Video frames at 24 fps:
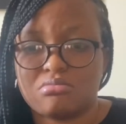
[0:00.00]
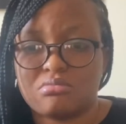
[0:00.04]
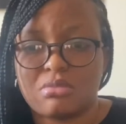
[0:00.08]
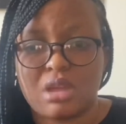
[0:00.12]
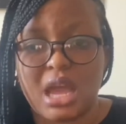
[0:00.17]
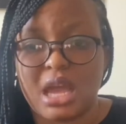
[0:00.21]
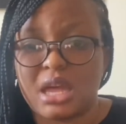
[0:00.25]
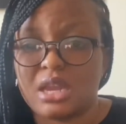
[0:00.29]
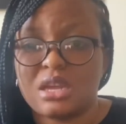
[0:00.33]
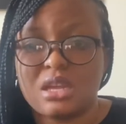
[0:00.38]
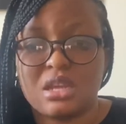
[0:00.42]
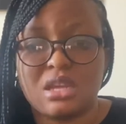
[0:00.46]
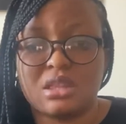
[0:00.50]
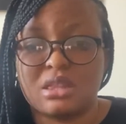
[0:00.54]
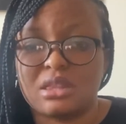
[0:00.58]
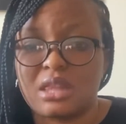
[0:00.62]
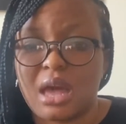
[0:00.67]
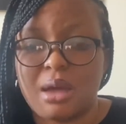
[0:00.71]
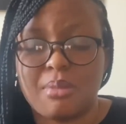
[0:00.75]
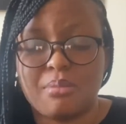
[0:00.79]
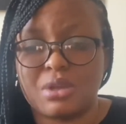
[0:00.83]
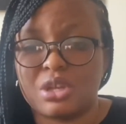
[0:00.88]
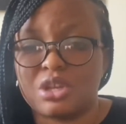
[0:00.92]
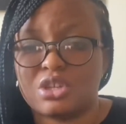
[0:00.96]
any
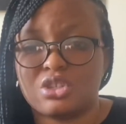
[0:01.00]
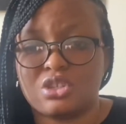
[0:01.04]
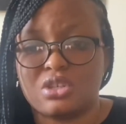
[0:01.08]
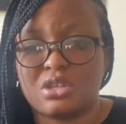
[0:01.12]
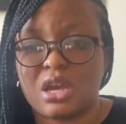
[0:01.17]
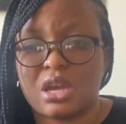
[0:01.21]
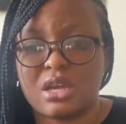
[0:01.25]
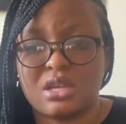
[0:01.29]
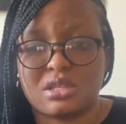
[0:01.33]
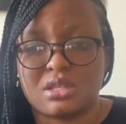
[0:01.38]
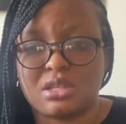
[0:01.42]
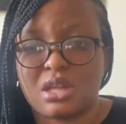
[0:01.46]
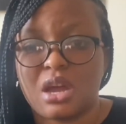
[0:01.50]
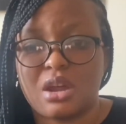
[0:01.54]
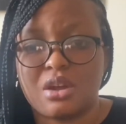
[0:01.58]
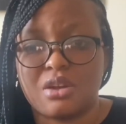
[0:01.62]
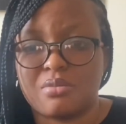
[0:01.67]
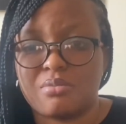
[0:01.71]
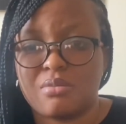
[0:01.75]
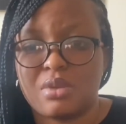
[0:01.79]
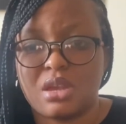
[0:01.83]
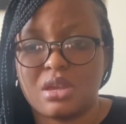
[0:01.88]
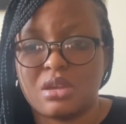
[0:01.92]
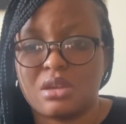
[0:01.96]
damage that is now
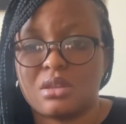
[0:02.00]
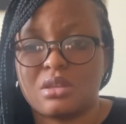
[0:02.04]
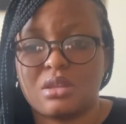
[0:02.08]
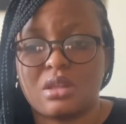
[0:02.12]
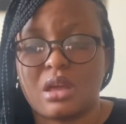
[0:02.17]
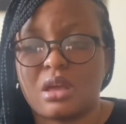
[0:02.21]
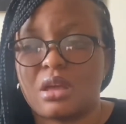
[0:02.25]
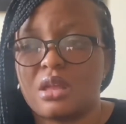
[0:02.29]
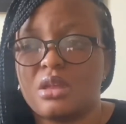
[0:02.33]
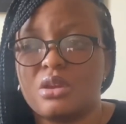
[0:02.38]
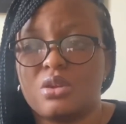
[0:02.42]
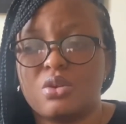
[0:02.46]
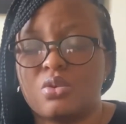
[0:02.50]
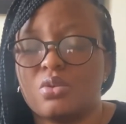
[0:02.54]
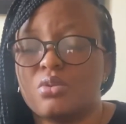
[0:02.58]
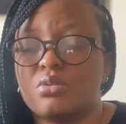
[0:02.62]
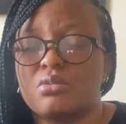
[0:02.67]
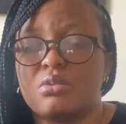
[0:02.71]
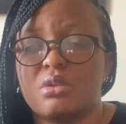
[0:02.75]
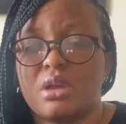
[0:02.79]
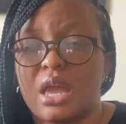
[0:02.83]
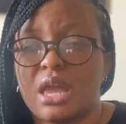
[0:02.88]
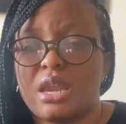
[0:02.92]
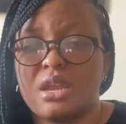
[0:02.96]
remaining, that
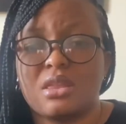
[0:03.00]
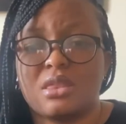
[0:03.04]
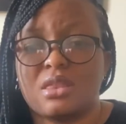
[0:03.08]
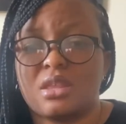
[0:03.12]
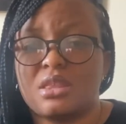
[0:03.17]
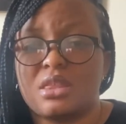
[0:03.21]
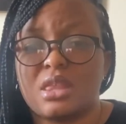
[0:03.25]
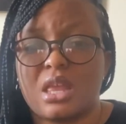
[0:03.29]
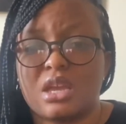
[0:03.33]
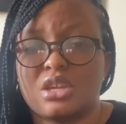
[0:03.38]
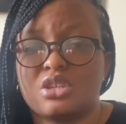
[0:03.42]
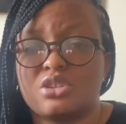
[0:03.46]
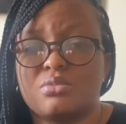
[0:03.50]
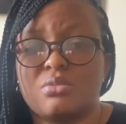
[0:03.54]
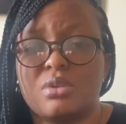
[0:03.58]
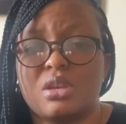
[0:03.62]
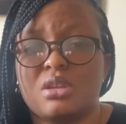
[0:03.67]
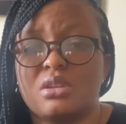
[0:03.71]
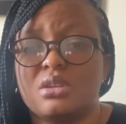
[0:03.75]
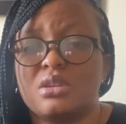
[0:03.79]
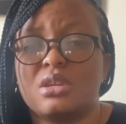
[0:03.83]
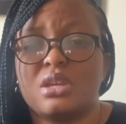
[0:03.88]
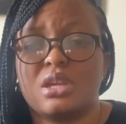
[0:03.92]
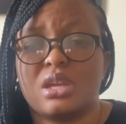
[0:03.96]
anything that is
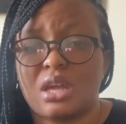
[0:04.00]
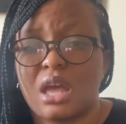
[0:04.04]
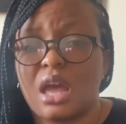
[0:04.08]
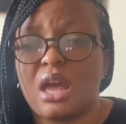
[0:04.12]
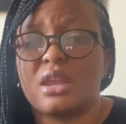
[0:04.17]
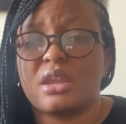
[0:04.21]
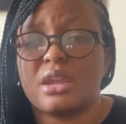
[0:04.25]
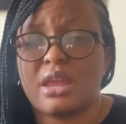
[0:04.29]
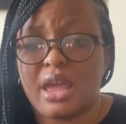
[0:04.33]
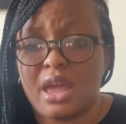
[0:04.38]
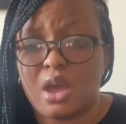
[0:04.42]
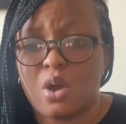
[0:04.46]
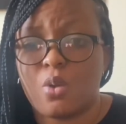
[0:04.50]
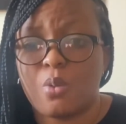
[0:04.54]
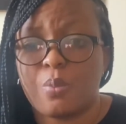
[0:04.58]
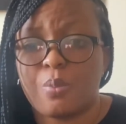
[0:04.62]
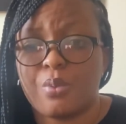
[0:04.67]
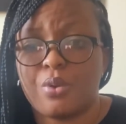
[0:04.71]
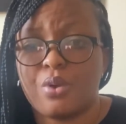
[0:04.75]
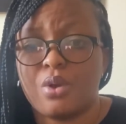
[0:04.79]
remaining, it can help.